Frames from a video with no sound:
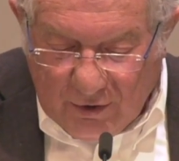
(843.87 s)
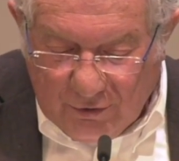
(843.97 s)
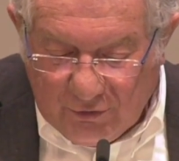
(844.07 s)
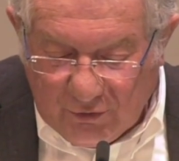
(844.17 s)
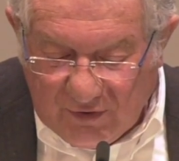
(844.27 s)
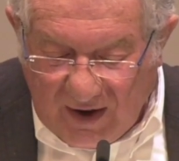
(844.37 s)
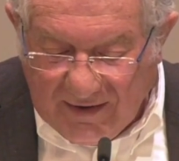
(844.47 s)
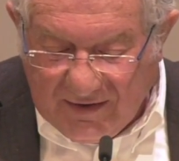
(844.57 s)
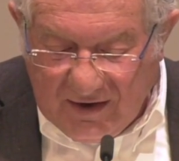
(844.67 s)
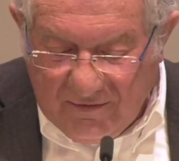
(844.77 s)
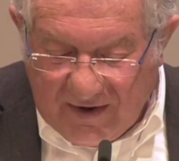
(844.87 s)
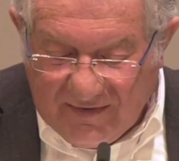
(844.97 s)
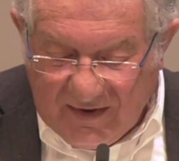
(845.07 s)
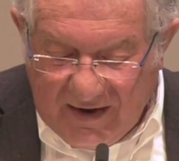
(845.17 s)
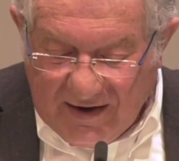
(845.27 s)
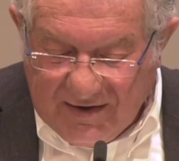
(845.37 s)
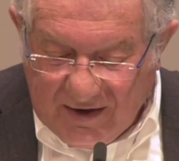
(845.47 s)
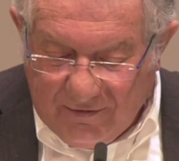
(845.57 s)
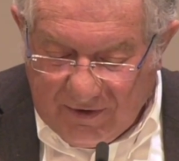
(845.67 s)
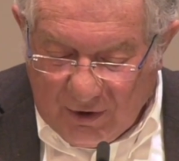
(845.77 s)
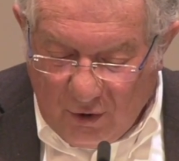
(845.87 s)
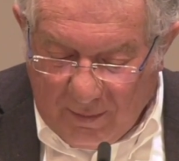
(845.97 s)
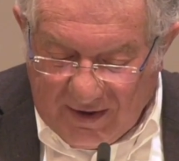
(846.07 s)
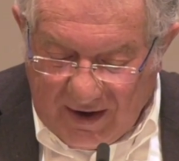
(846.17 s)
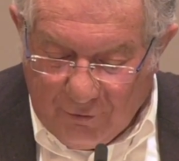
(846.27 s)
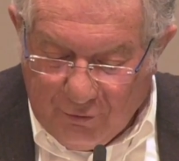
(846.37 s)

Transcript: The society investigating phenomena